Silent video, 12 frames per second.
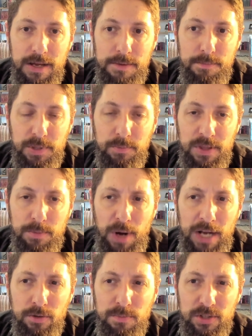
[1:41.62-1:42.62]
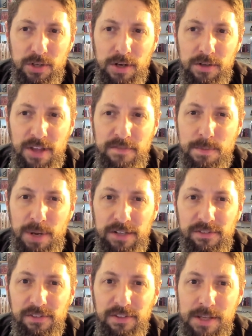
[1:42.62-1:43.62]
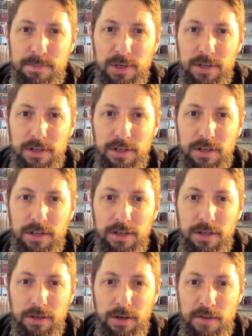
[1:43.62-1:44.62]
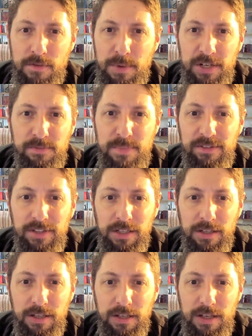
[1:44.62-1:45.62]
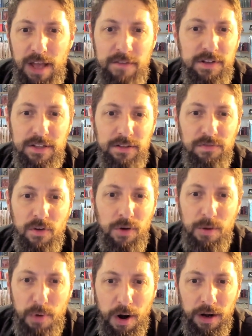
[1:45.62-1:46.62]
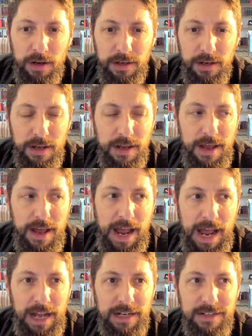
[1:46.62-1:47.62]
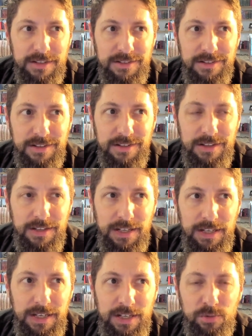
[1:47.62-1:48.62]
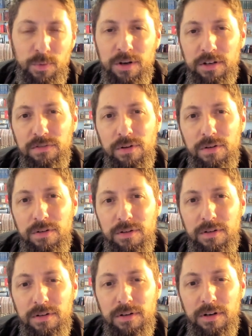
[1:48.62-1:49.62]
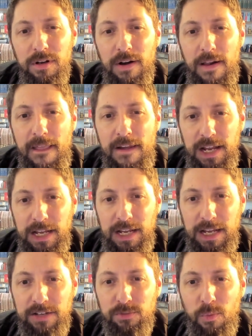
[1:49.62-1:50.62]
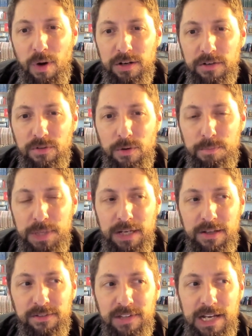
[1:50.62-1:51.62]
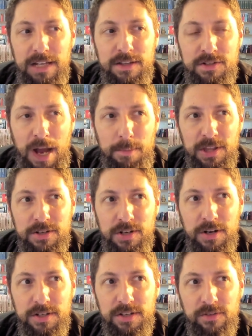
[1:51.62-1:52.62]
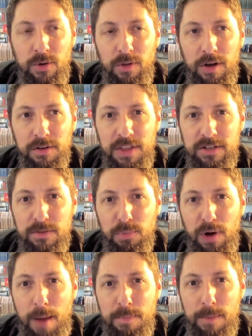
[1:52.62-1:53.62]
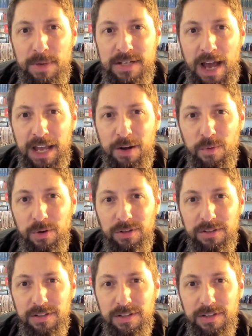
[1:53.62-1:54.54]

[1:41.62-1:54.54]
But when the bridegroom returns, everybody's asleep, everybody's missing, everything's falling apart. And it's wonderful. It's wonderful because the job of the church is no longer than to prop up a dying world.